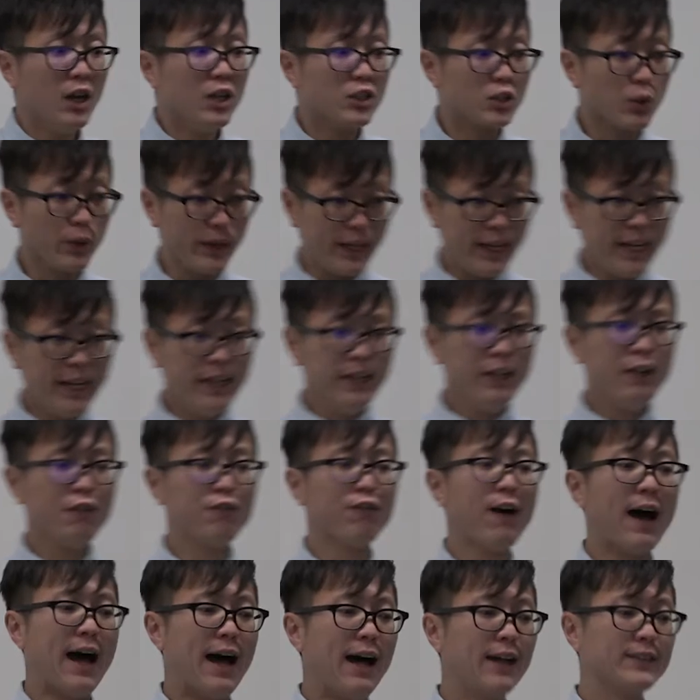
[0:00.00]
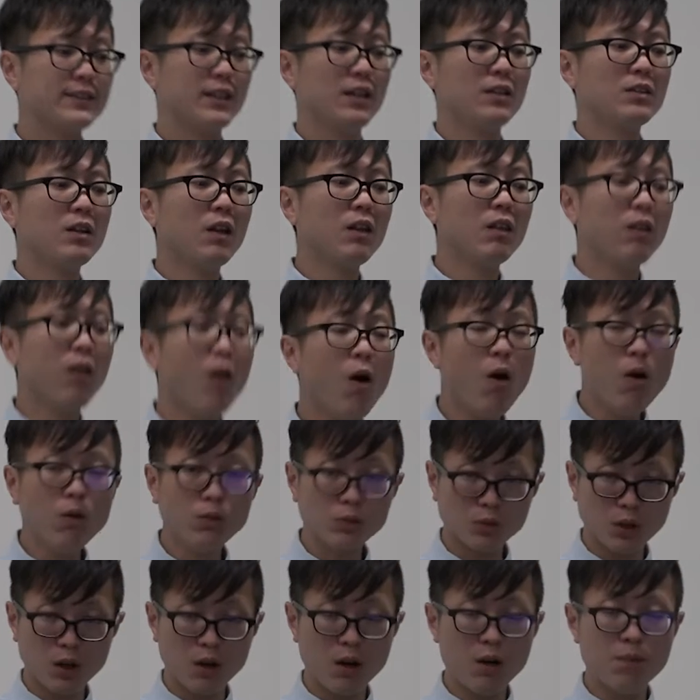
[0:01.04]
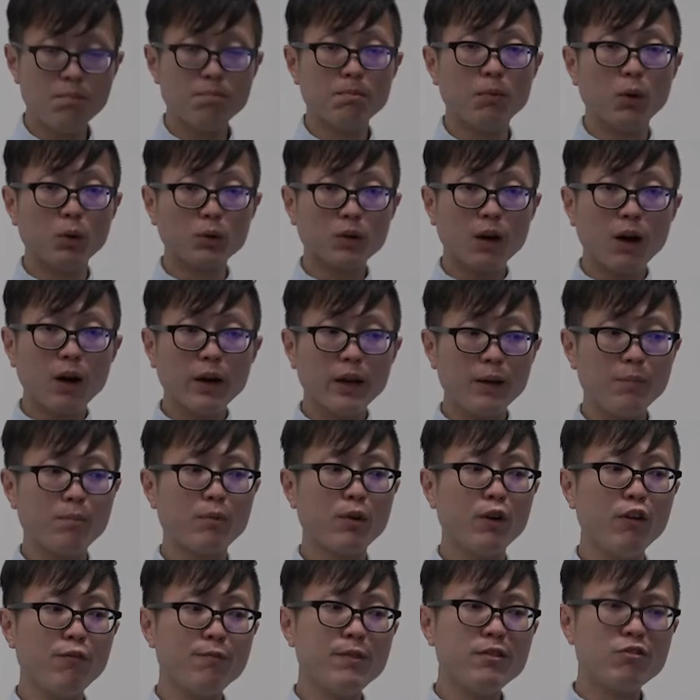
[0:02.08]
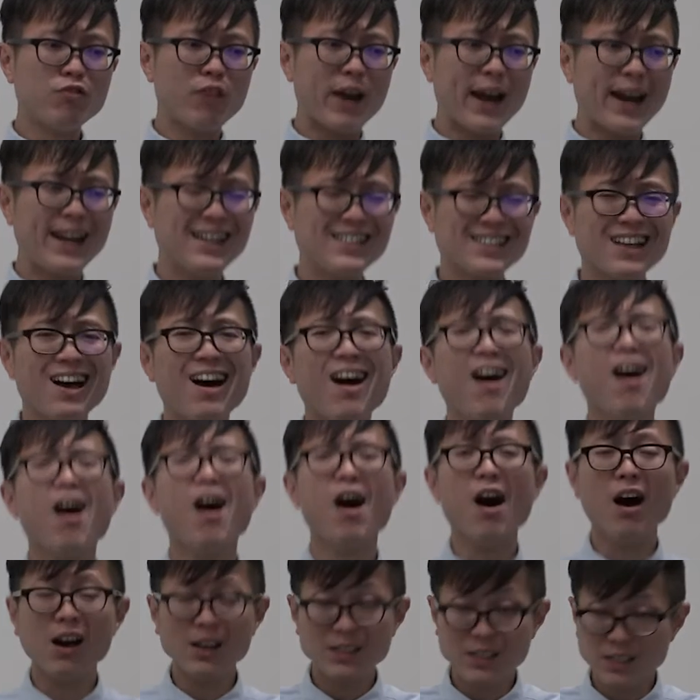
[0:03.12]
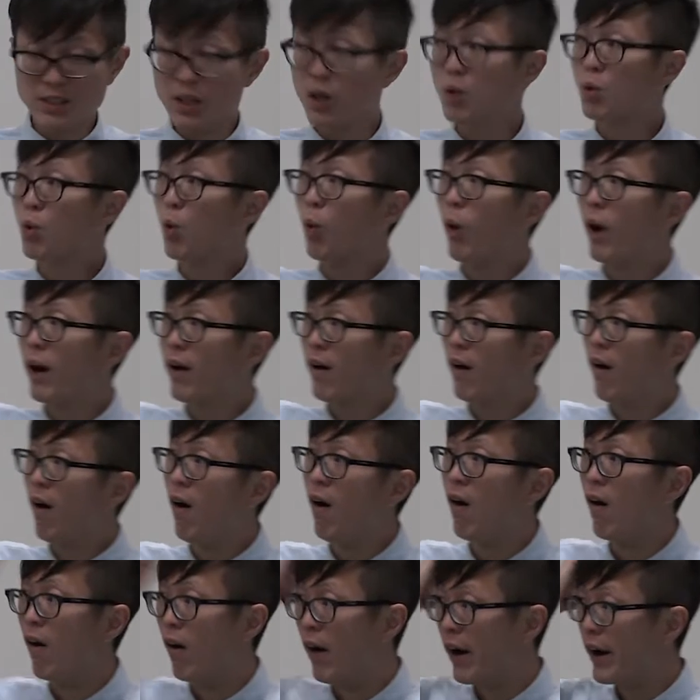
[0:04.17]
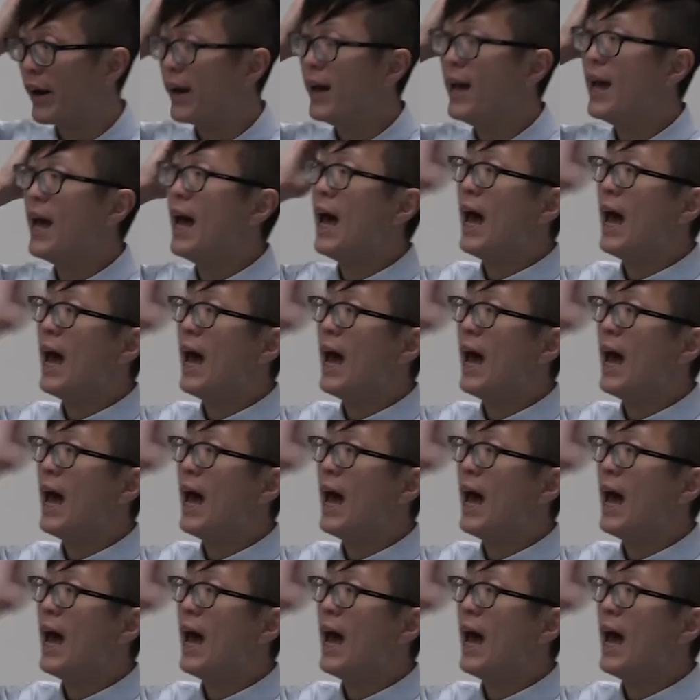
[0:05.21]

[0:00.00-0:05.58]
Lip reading: So in effect, the long-term mortality improvement rates are still quite high,